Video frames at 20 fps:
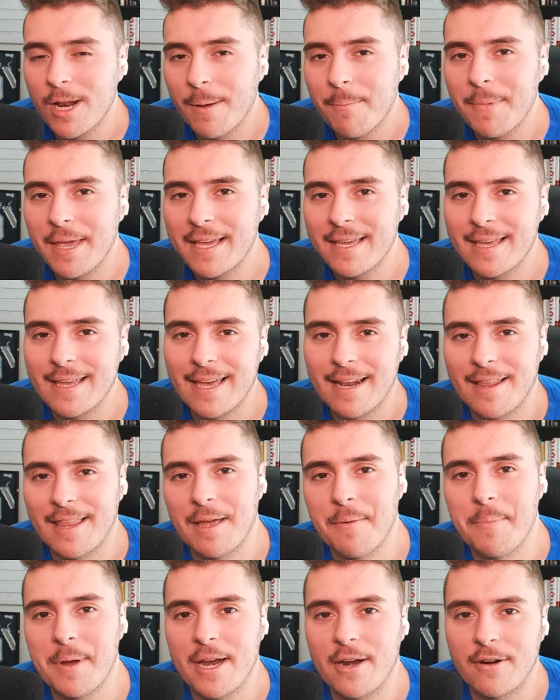I'm making out of
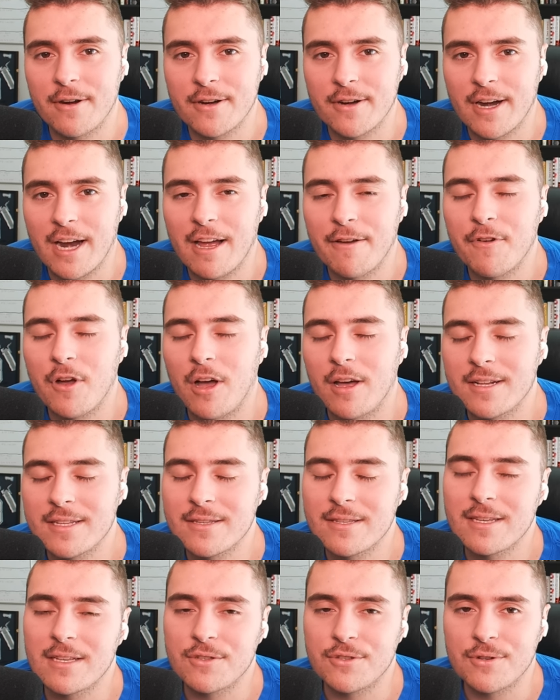that paragraph
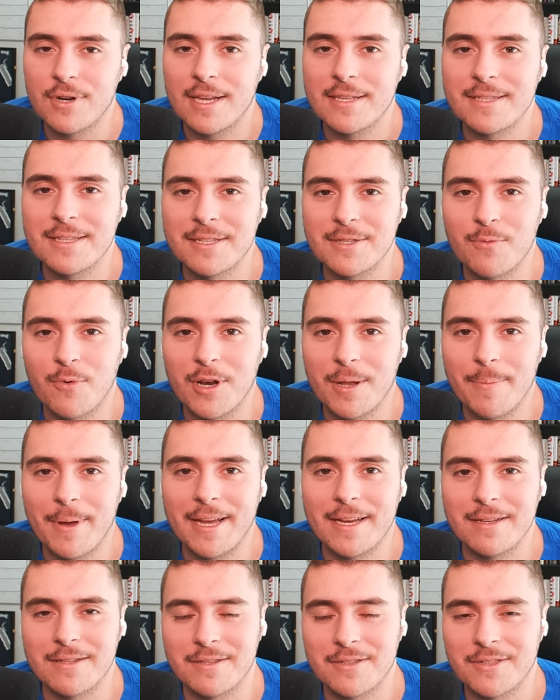honestly addresses one of
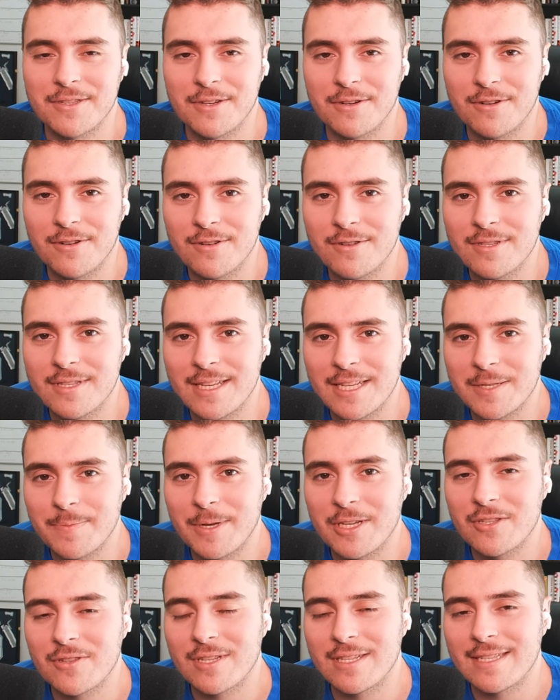my concerns,
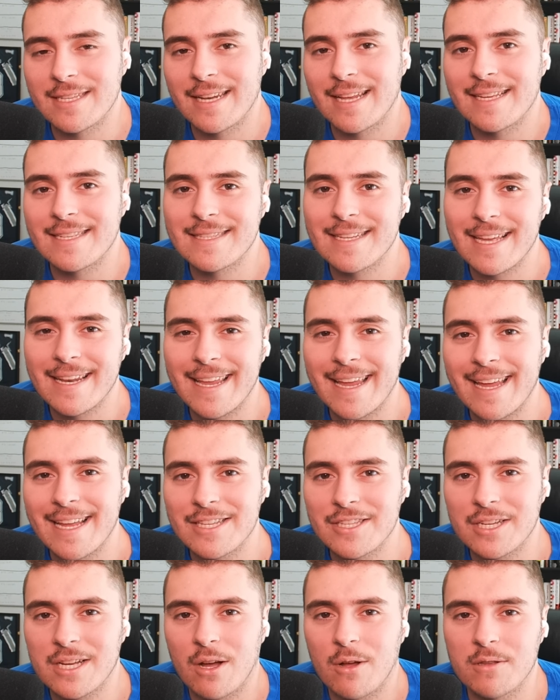especially in today's day and
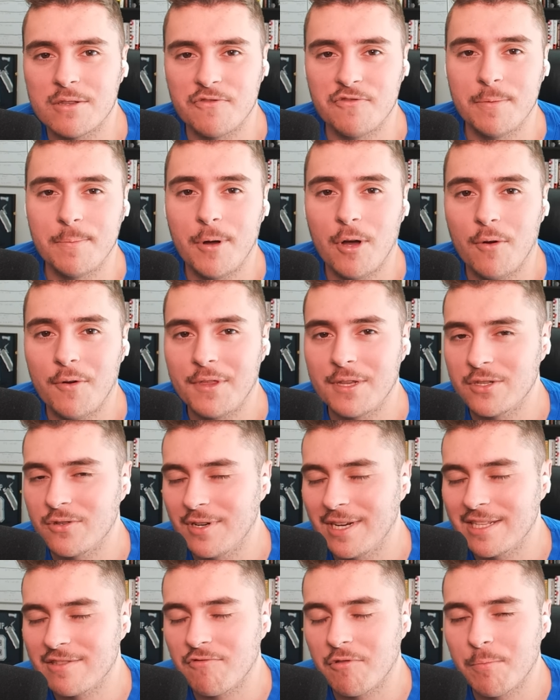age of college football with the
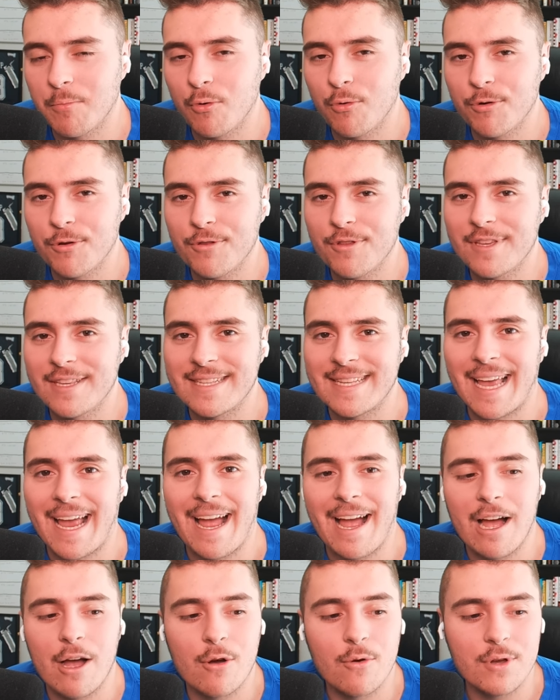transfer portal, is
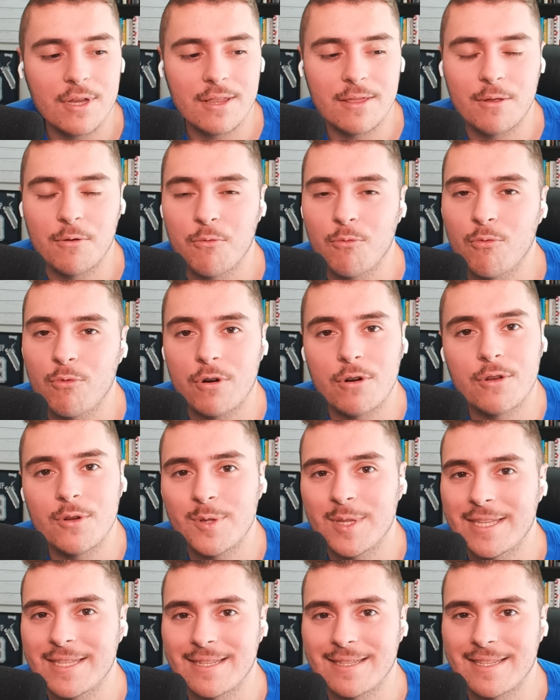how in the
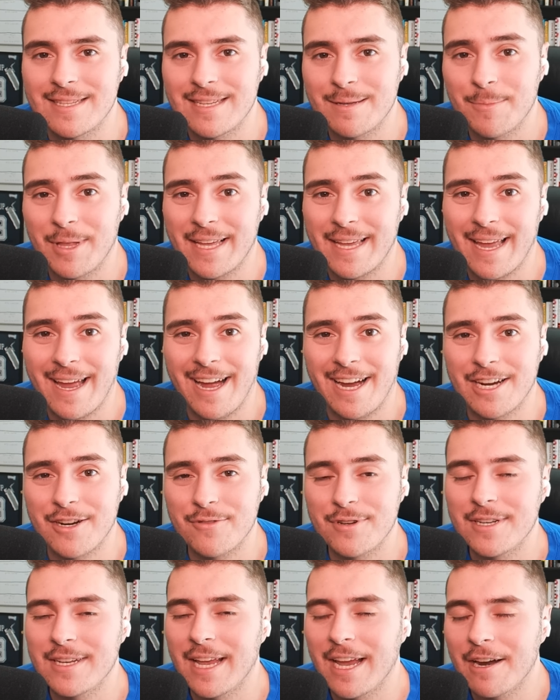world is a team like
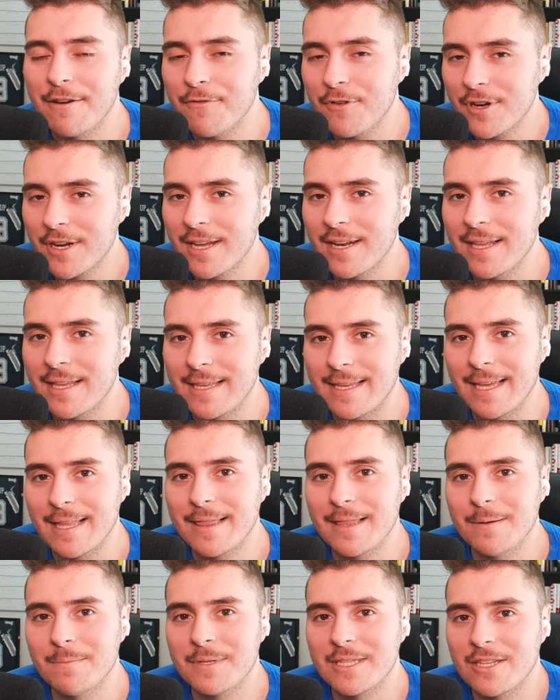Akron ever going to
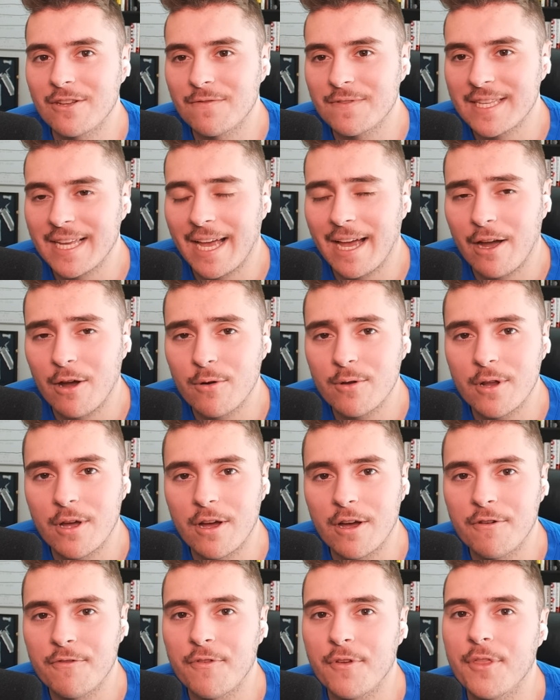get themselves out
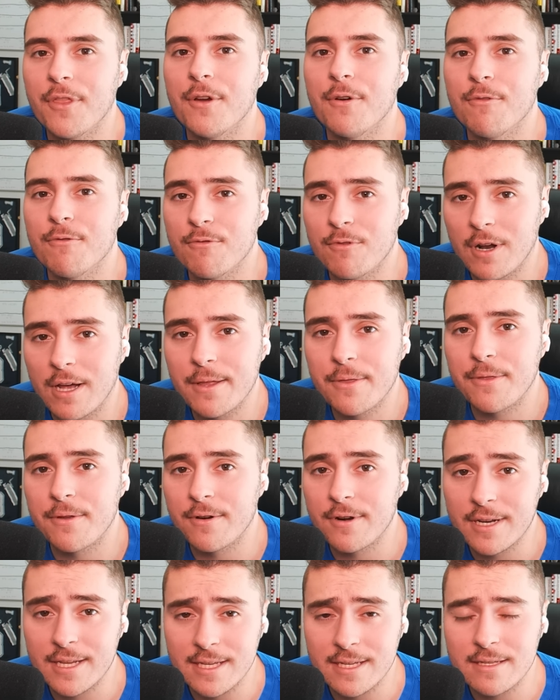of the rut
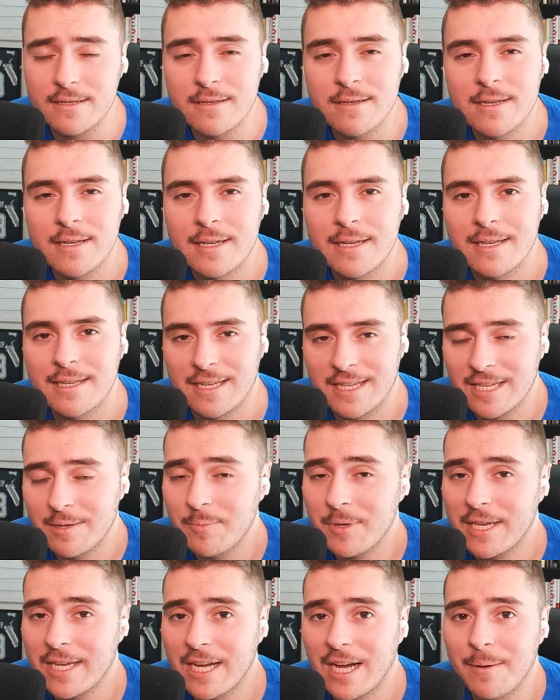they're in
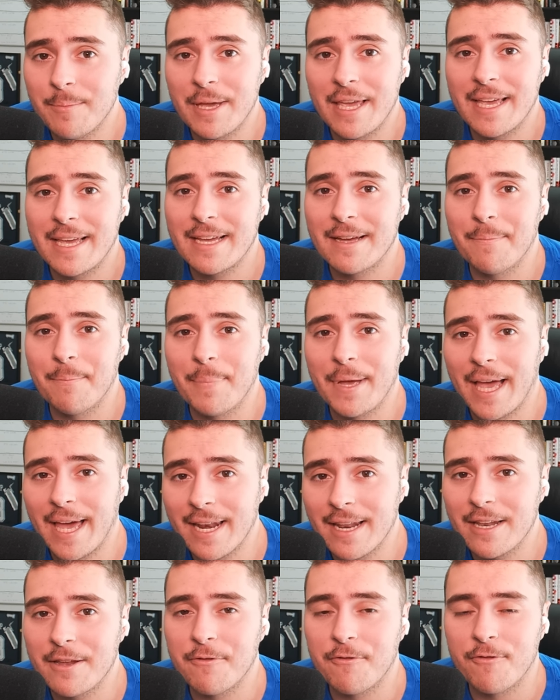and become a
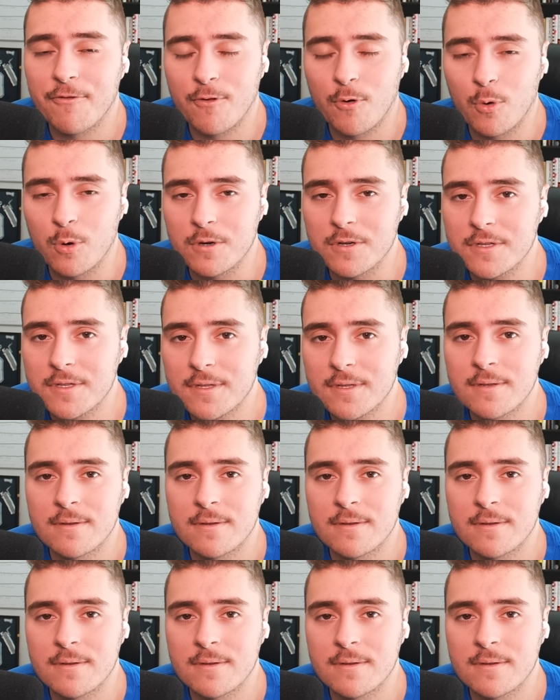competitive force?